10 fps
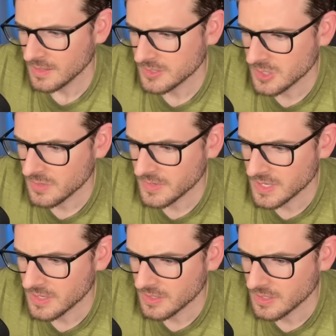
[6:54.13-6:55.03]
Let's go over
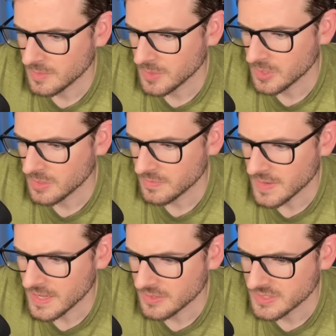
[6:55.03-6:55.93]
here. I'm gonna go to the
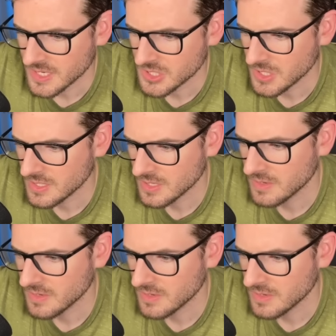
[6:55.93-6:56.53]
file section.